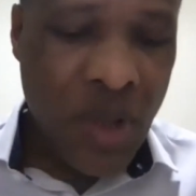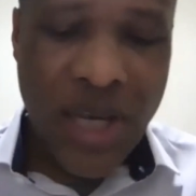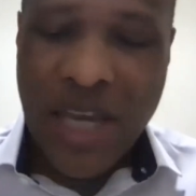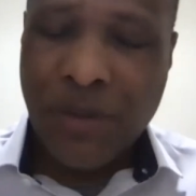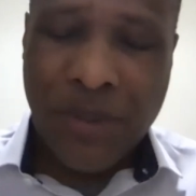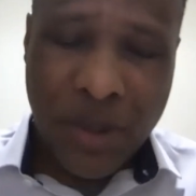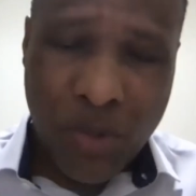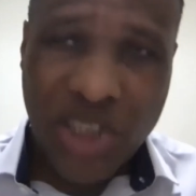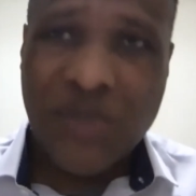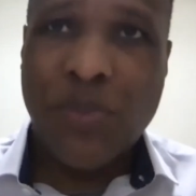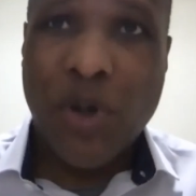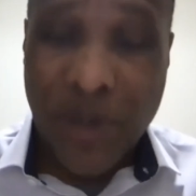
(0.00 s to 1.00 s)
Everybody
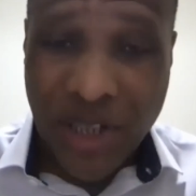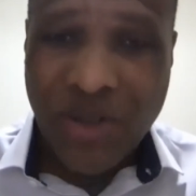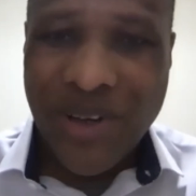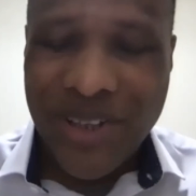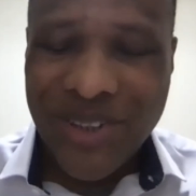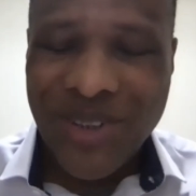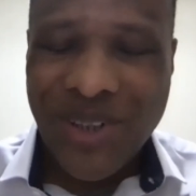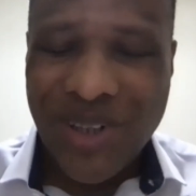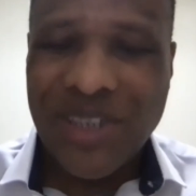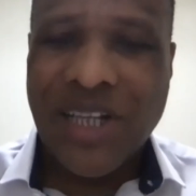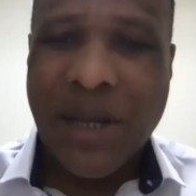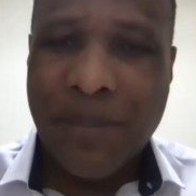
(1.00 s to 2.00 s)
wants more Bitcoin,
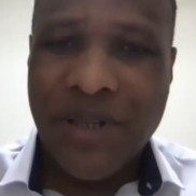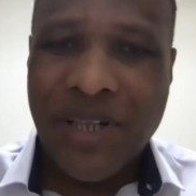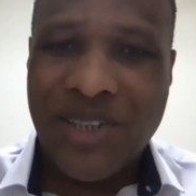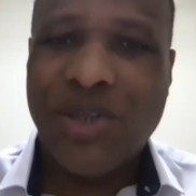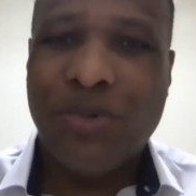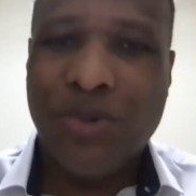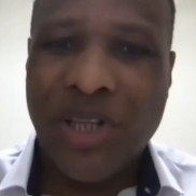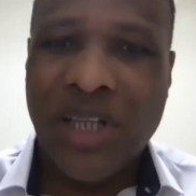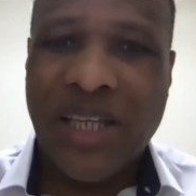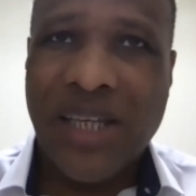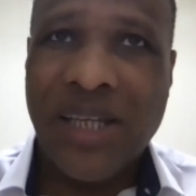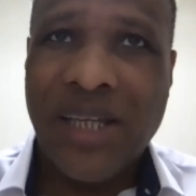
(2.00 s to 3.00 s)
all the companies. So
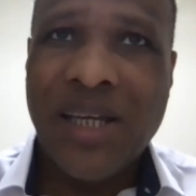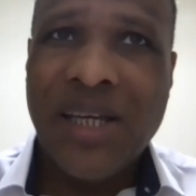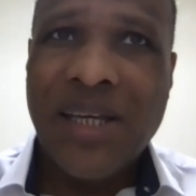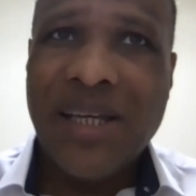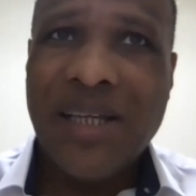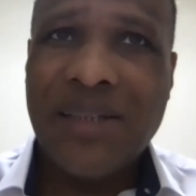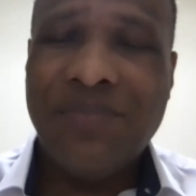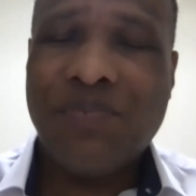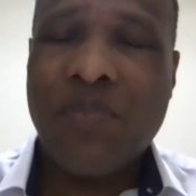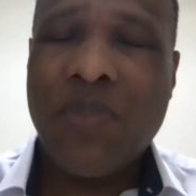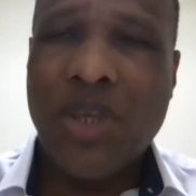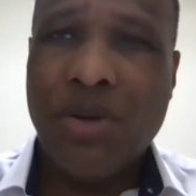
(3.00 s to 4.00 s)
really,
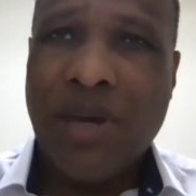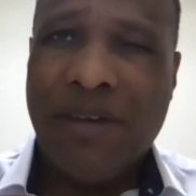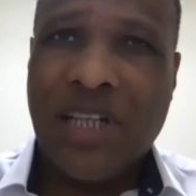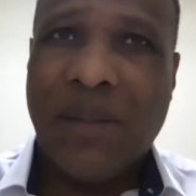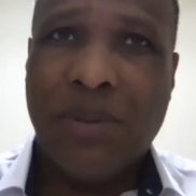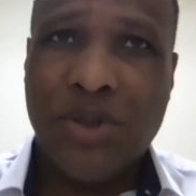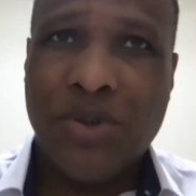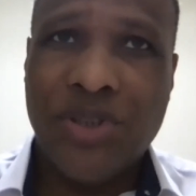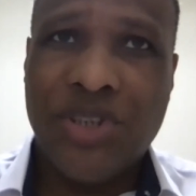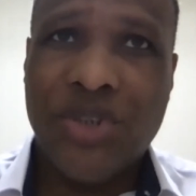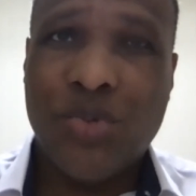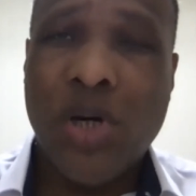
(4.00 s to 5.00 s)
you have a couple
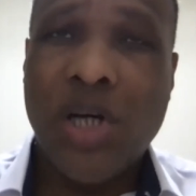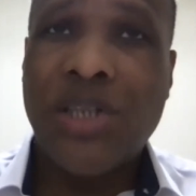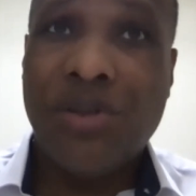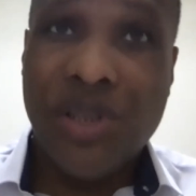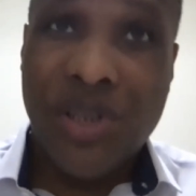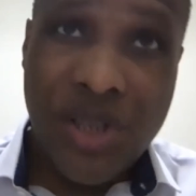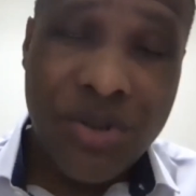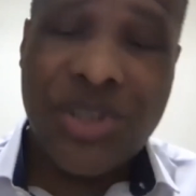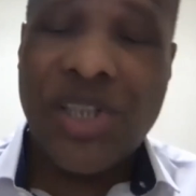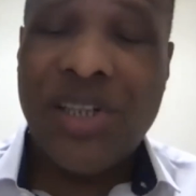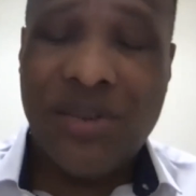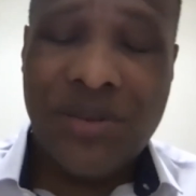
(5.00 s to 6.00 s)
choices. One, you could use
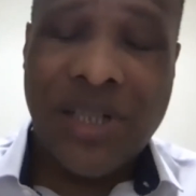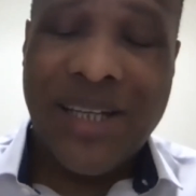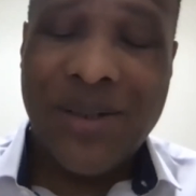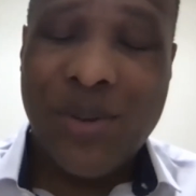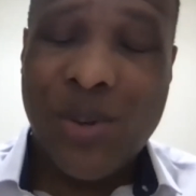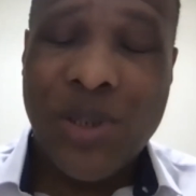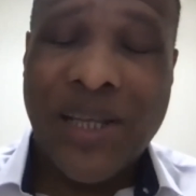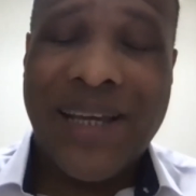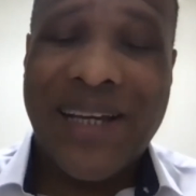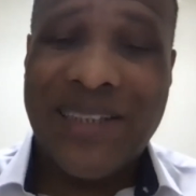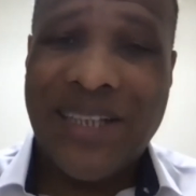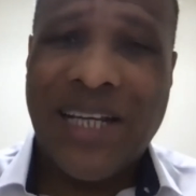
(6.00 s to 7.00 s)
it, right? Or like
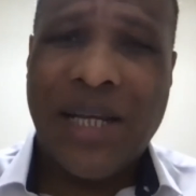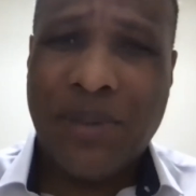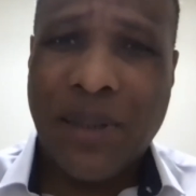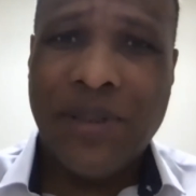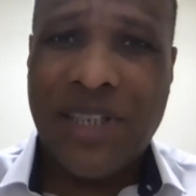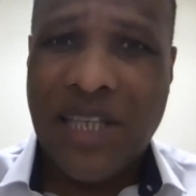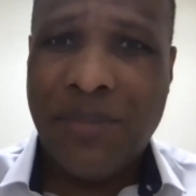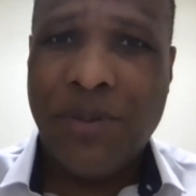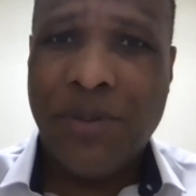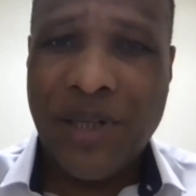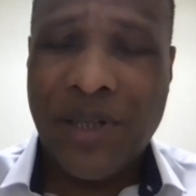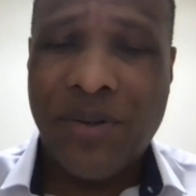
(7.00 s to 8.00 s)
I said, I'd probably keep your
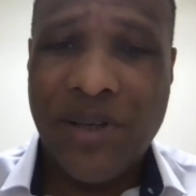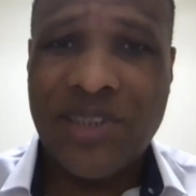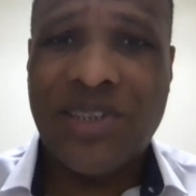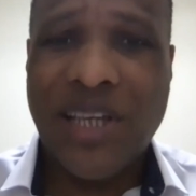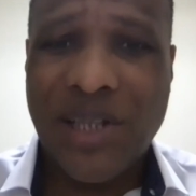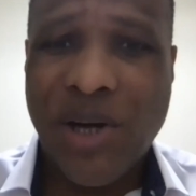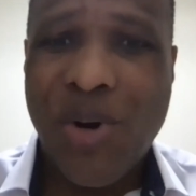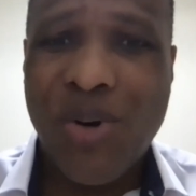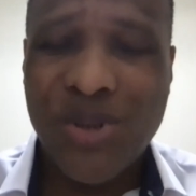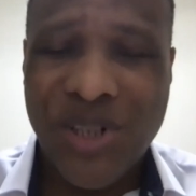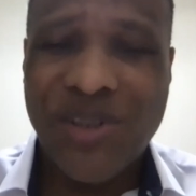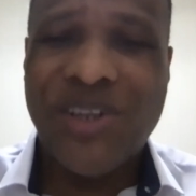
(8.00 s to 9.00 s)
Bitcoin. It's like
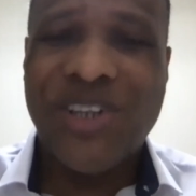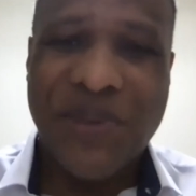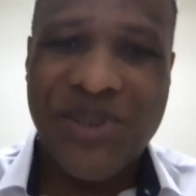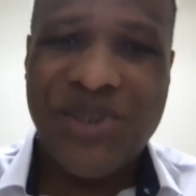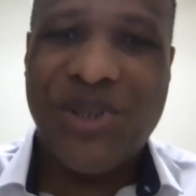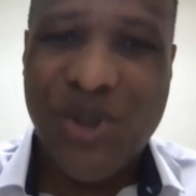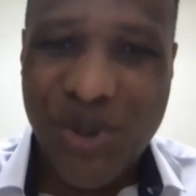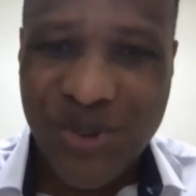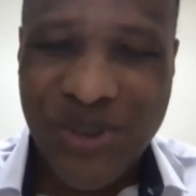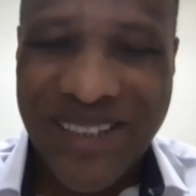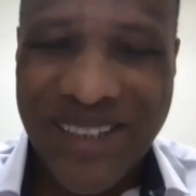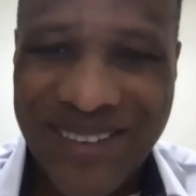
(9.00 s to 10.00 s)
gold. You don't go spend your gold,
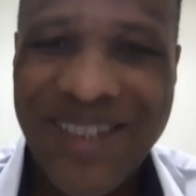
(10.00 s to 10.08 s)
right?